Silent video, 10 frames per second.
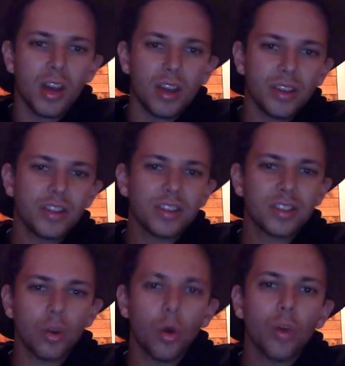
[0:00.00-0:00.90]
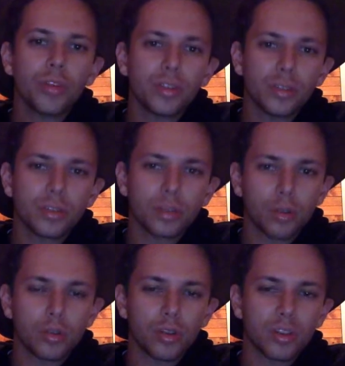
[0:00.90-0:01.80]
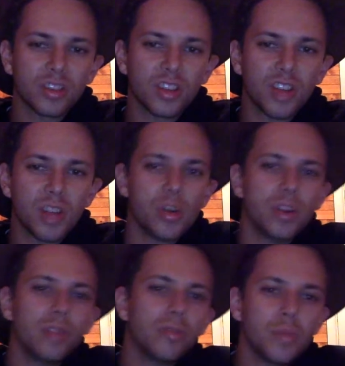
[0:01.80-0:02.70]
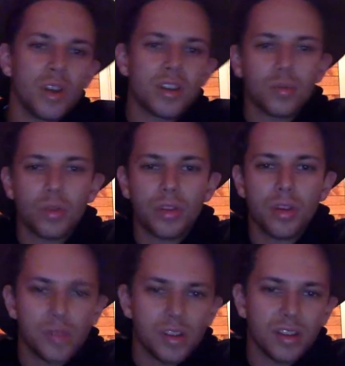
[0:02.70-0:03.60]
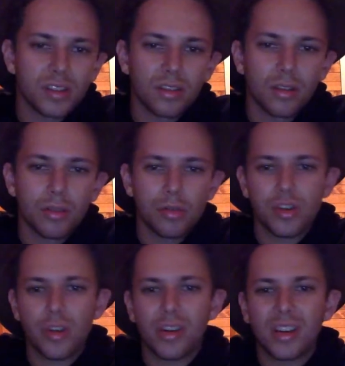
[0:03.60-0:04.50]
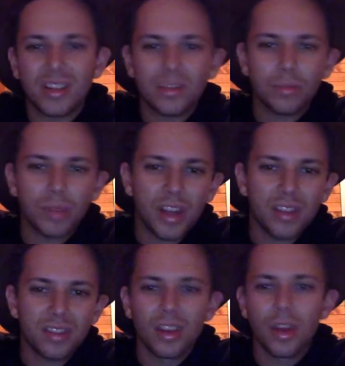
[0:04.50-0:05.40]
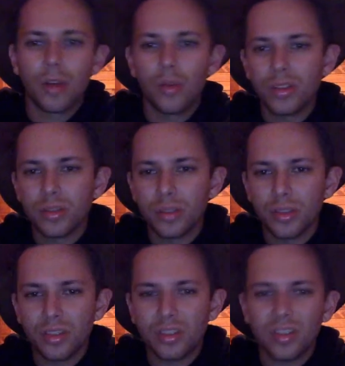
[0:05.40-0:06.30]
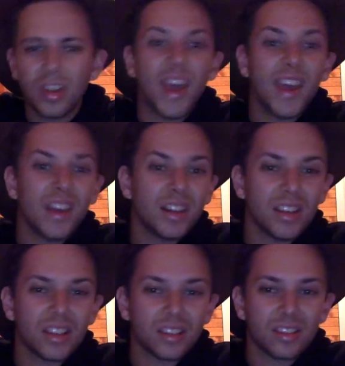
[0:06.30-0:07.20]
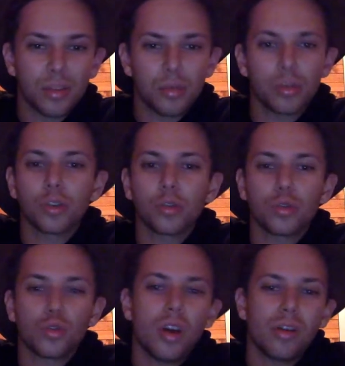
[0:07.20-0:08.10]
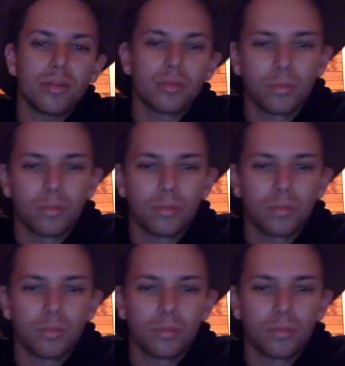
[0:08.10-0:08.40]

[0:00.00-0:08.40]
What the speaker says: Teachers can also use Google Docs to collaborate information with their peers through sharing lesson plans, resources, and links through Google Drive.